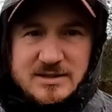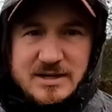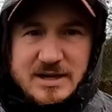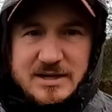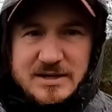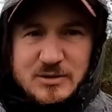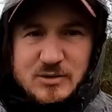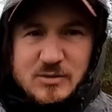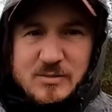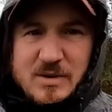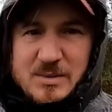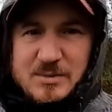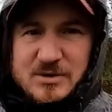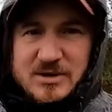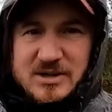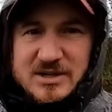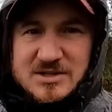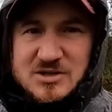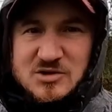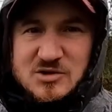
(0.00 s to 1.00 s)
Then you remember
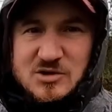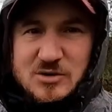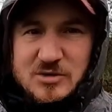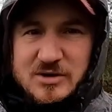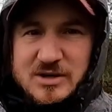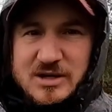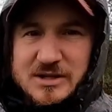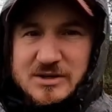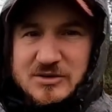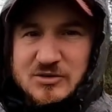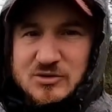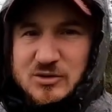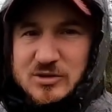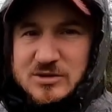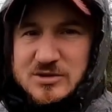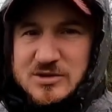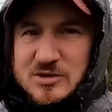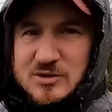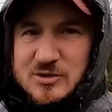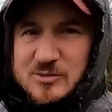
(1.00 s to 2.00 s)
that story that I
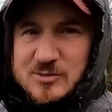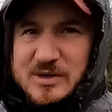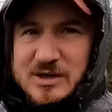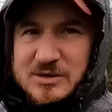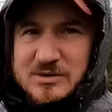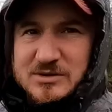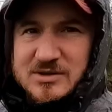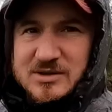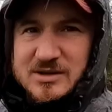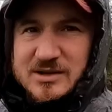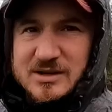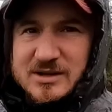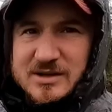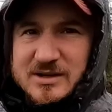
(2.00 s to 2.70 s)
told you about uh,